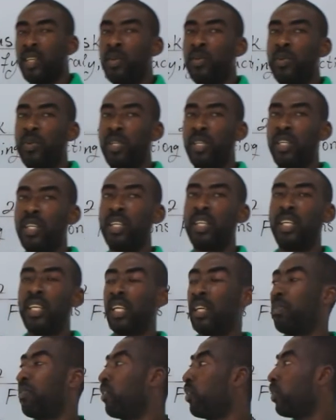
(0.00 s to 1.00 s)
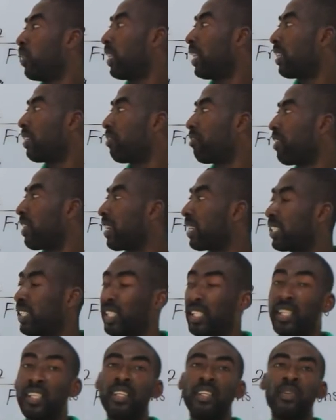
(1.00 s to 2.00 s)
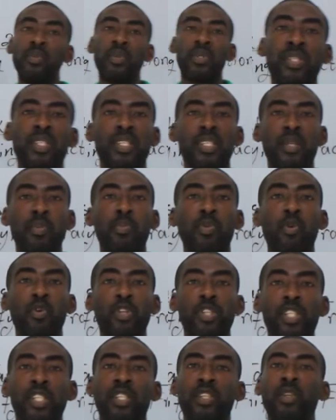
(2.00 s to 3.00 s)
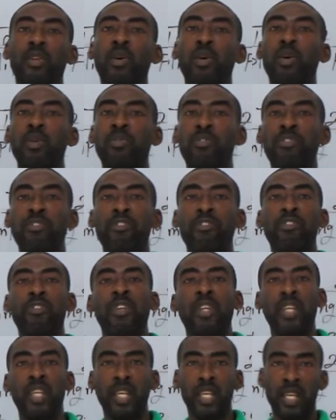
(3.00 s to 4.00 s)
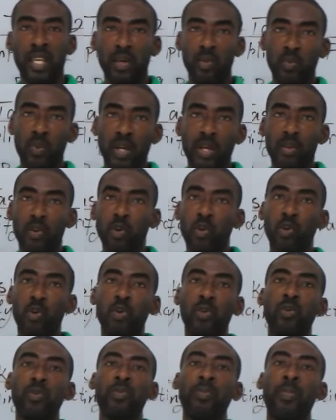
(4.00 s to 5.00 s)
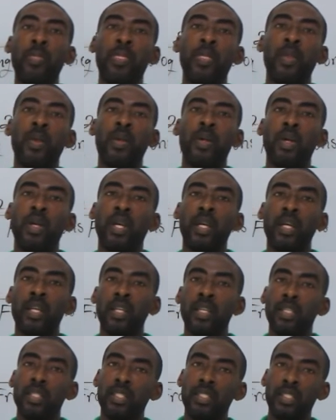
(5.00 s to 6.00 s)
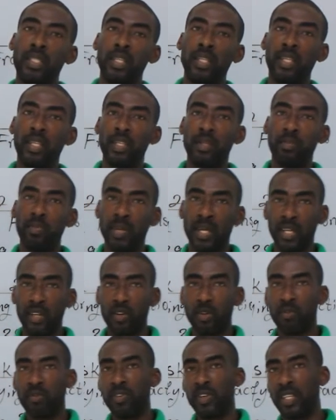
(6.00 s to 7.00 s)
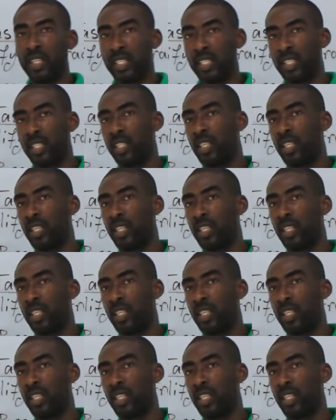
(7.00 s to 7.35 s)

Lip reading: We have looked at fraction, is a portion of one whole, and taking part of it.